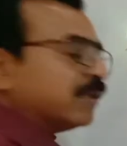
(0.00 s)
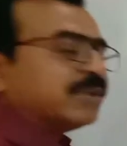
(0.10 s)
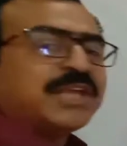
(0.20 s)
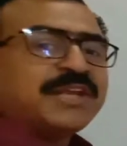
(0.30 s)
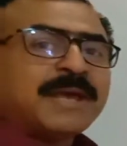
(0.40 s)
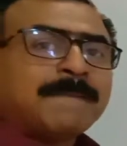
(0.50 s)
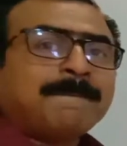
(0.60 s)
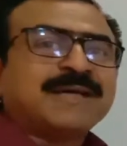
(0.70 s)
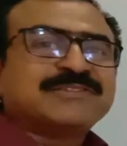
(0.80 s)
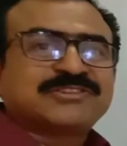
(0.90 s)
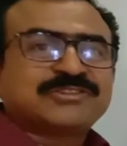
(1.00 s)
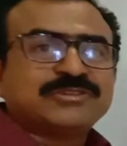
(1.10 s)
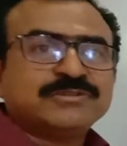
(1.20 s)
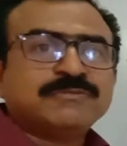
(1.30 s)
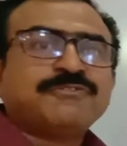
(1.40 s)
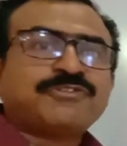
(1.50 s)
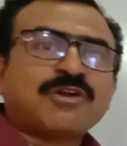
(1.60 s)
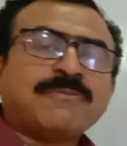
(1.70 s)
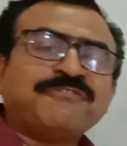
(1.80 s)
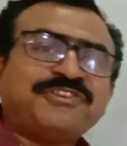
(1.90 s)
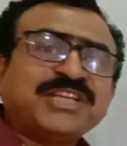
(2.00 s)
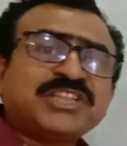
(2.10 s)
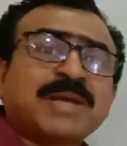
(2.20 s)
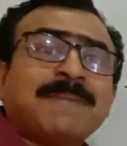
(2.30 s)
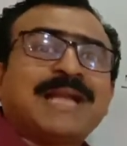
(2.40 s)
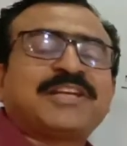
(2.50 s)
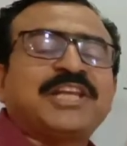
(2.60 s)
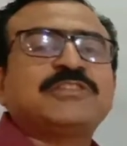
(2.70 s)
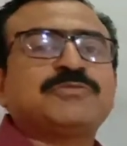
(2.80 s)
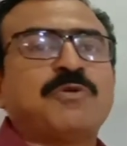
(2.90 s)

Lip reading: The numbers from which the matrix